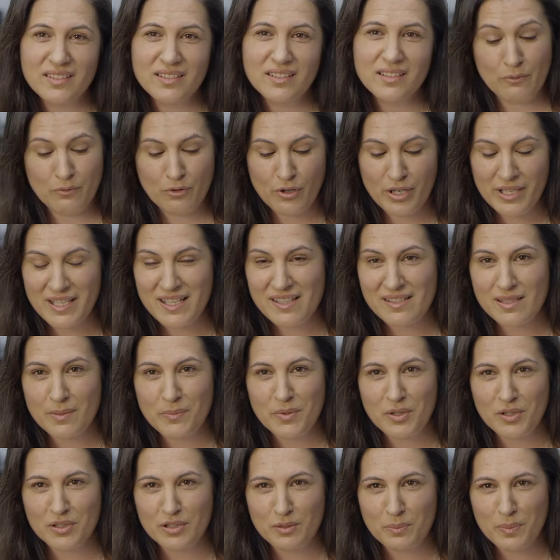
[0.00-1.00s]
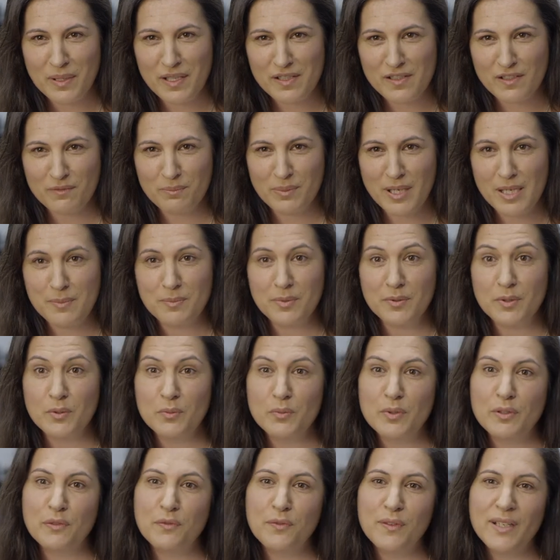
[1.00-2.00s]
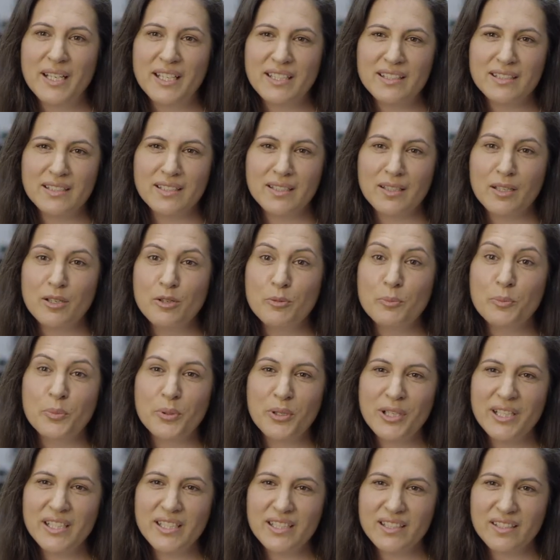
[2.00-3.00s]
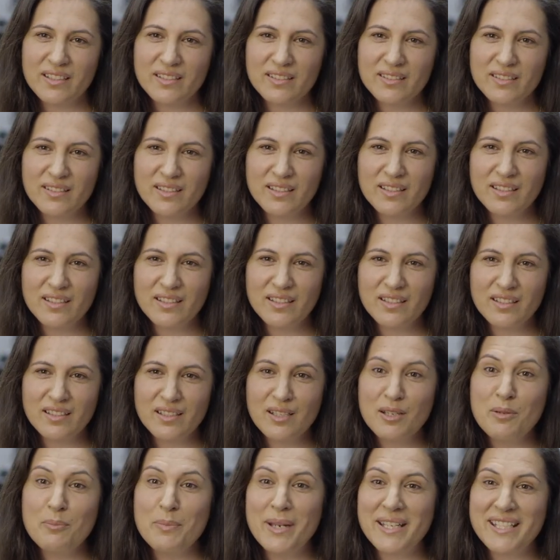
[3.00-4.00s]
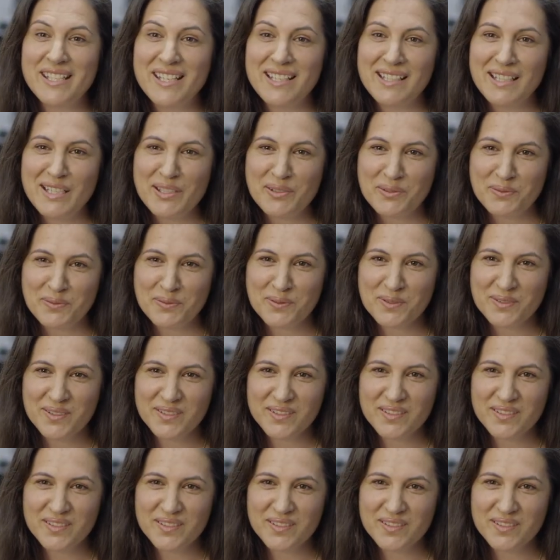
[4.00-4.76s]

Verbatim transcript: writing something on a piece of paper, reflecting, praying, making love.